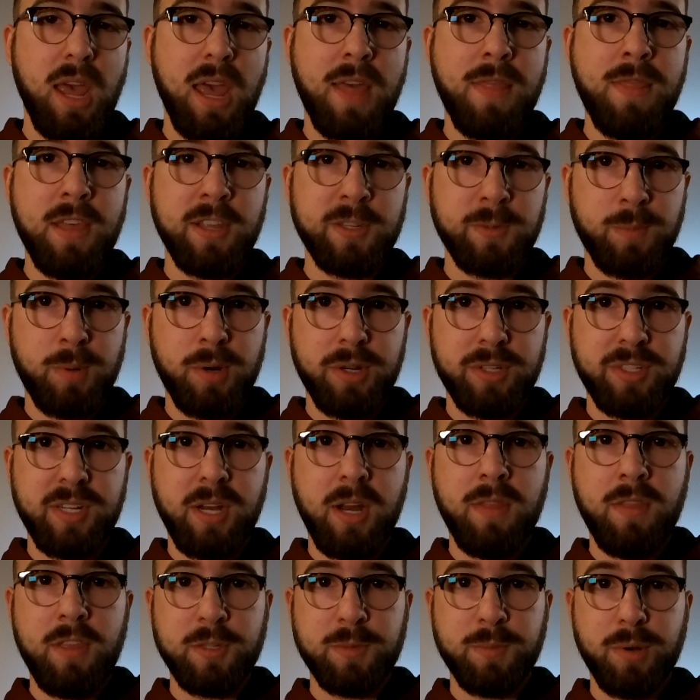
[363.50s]
and this person,
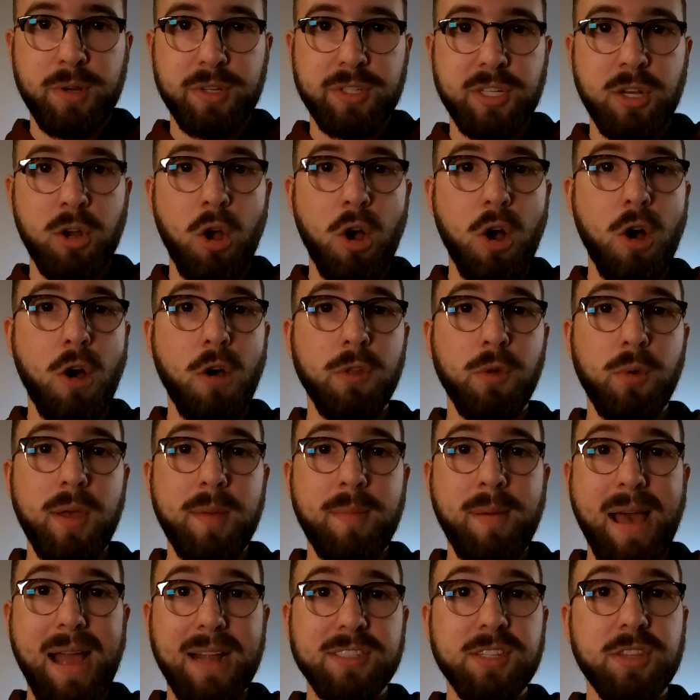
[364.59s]
and this person, all the way
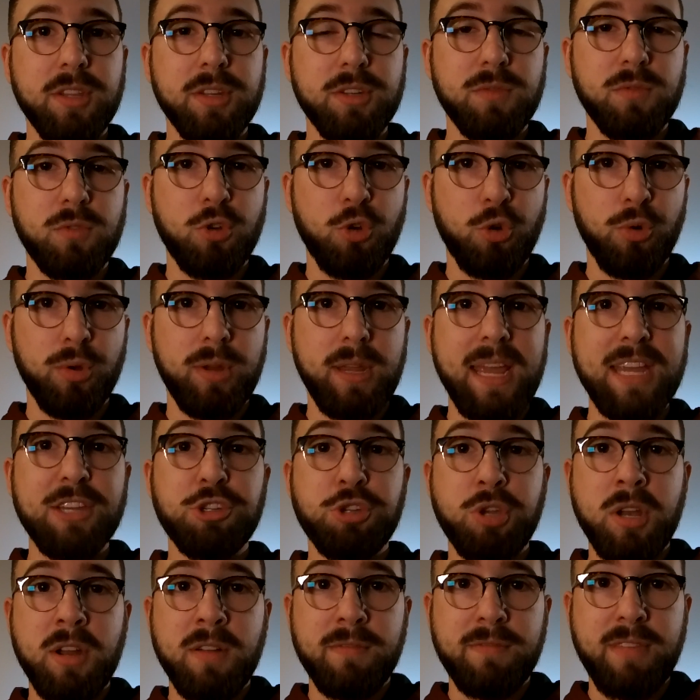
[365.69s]
back to the
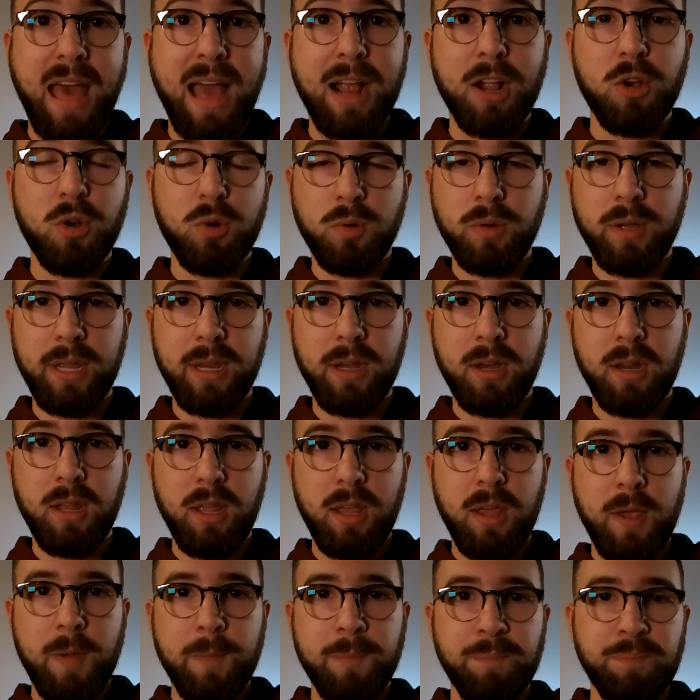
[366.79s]
creation of that coin.
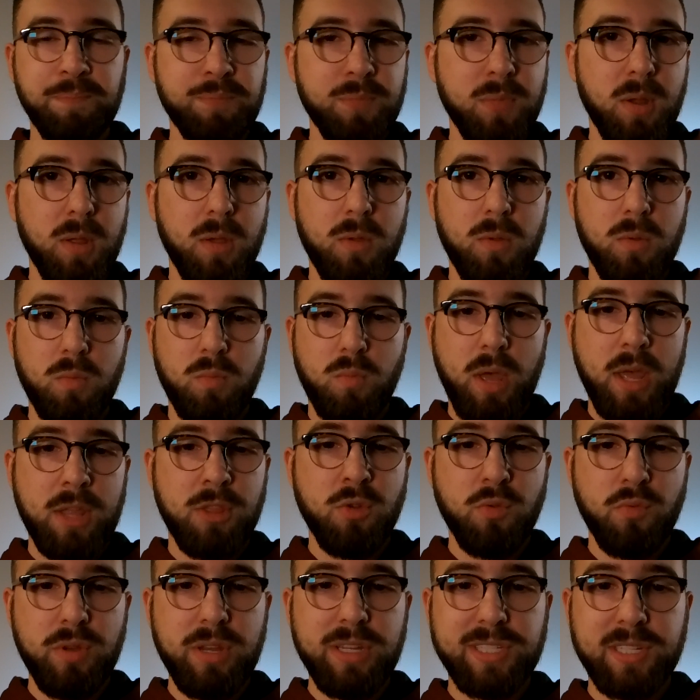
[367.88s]
And
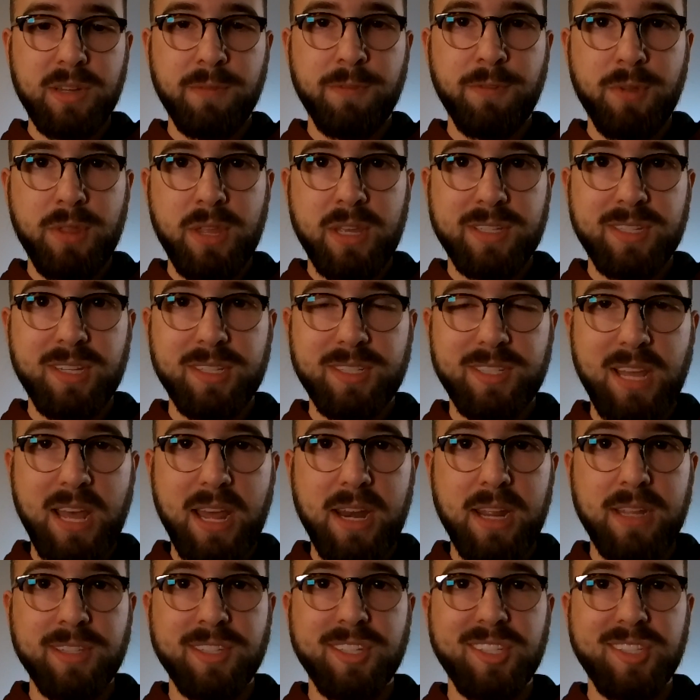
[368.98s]
the reason for this is
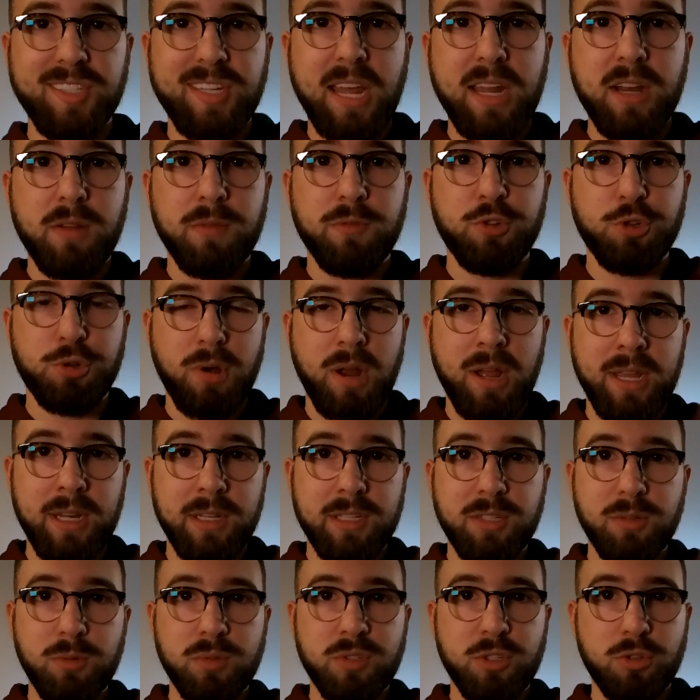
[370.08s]
that instead of trying
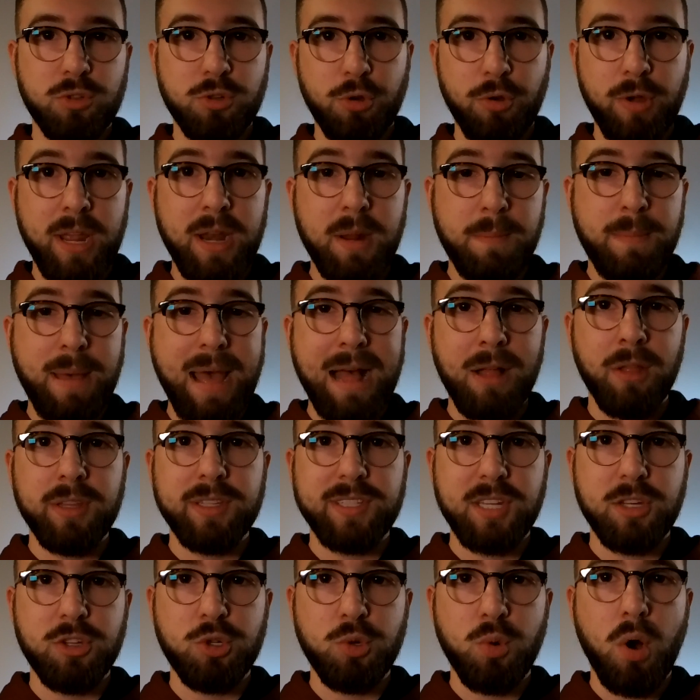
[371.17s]
to create a
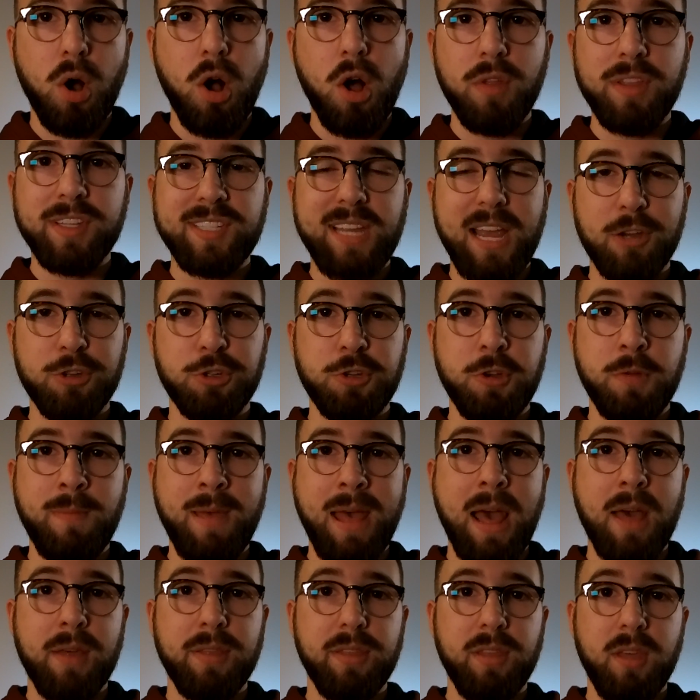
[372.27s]
balance and do all this extra
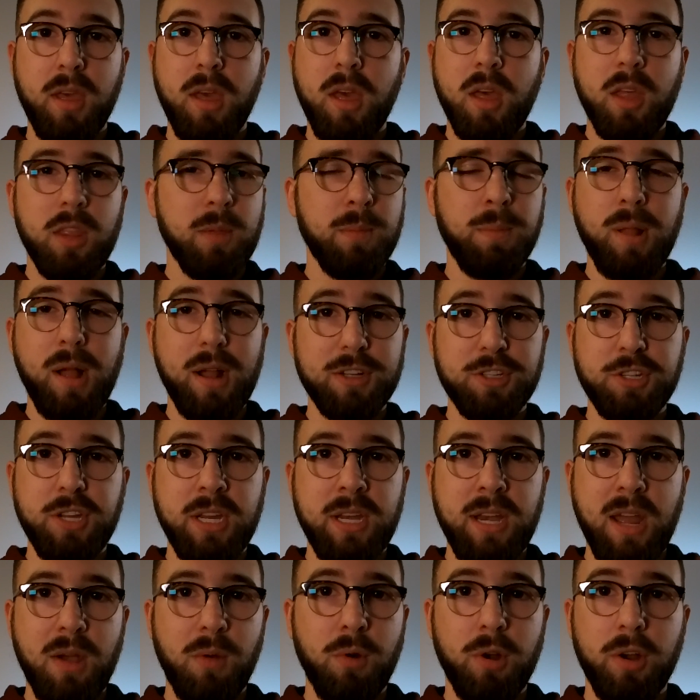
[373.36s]
math, the
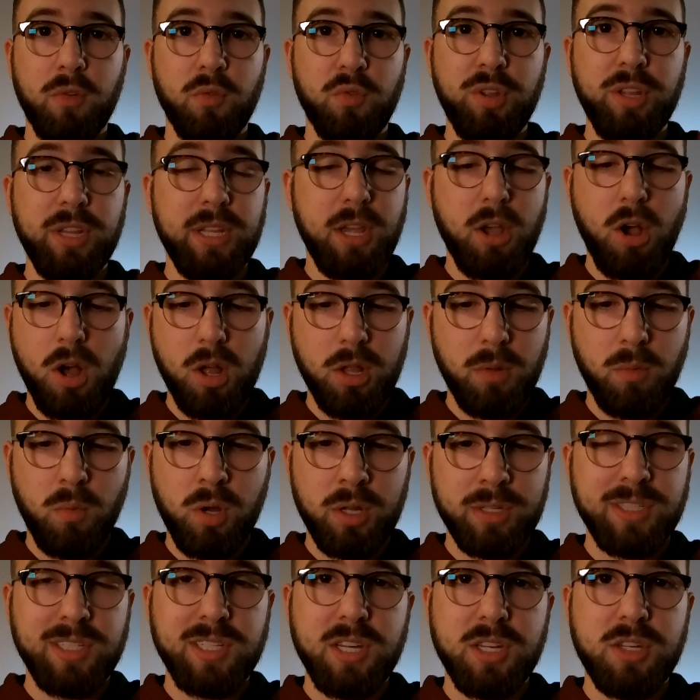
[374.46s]
blockchain network, really, all it
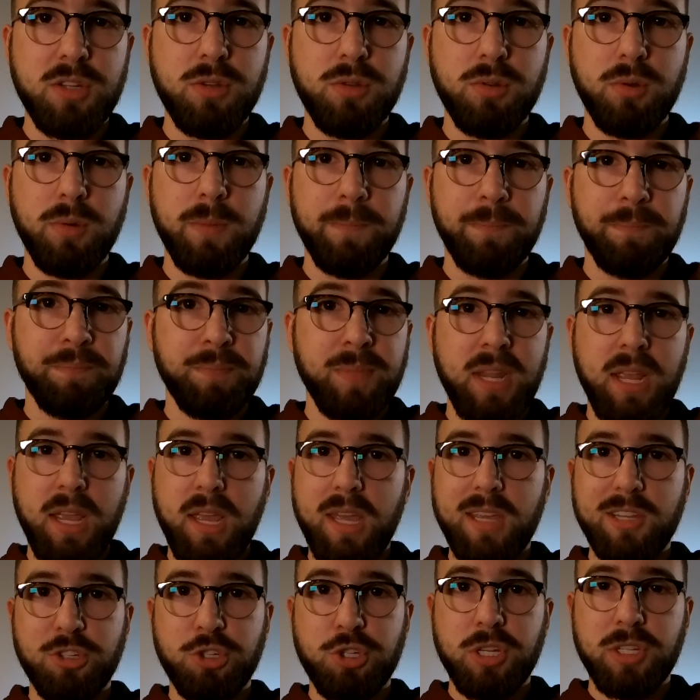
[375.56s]
wants to do
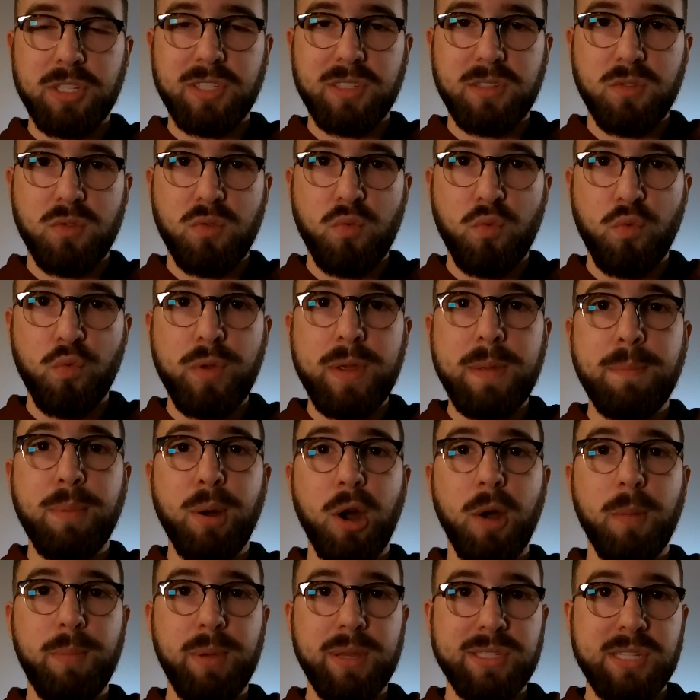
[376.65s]
is just
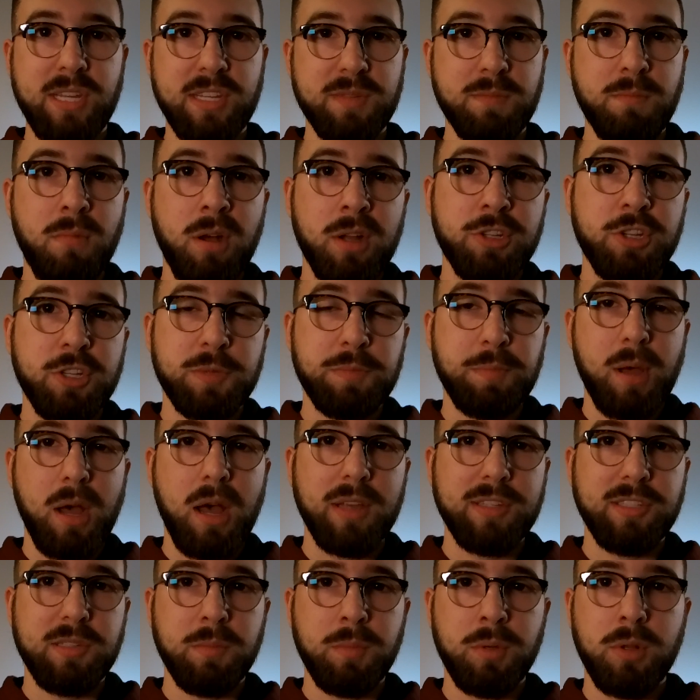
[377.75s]
repurpose as much as
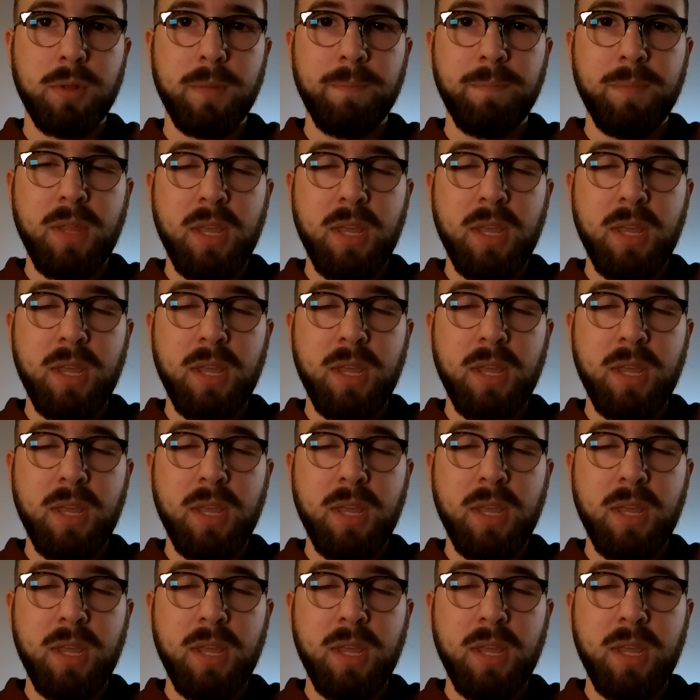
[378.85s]
possible.